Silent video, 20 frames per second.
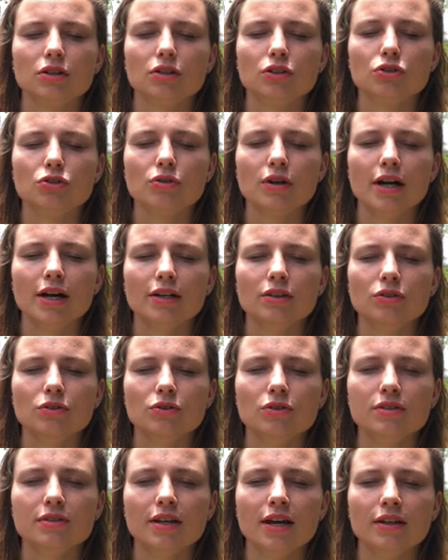Try to
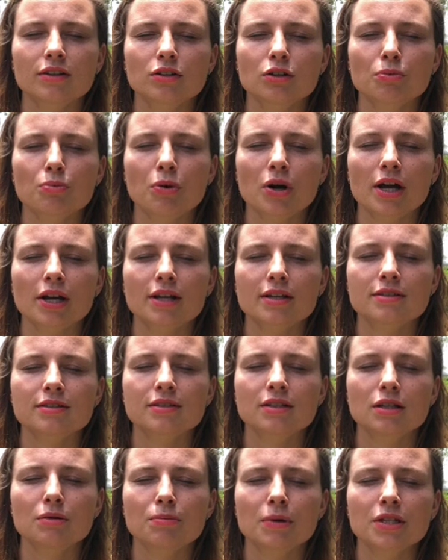send the breath as
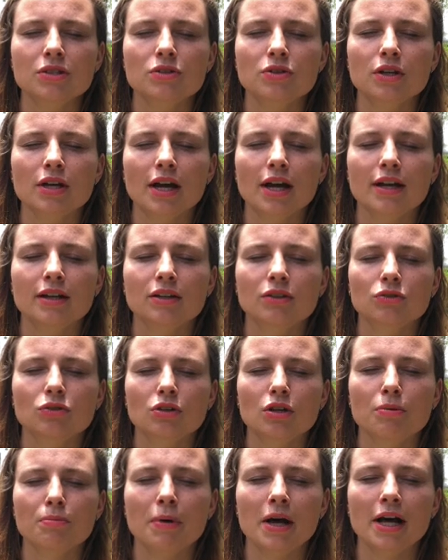deep as you can into
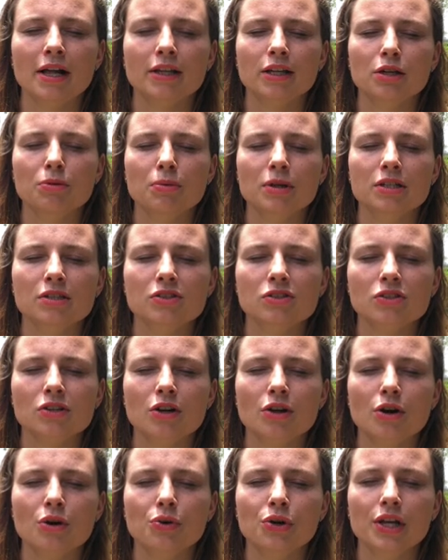the belly, but
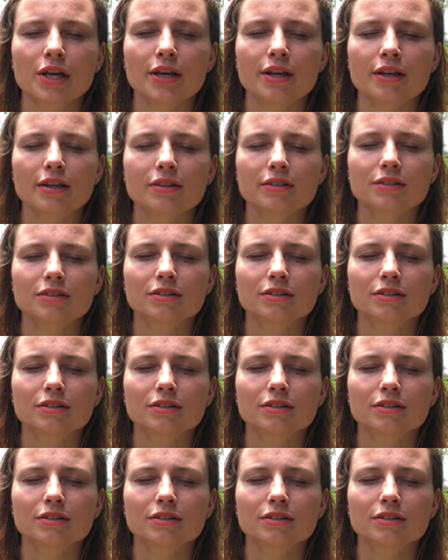slowly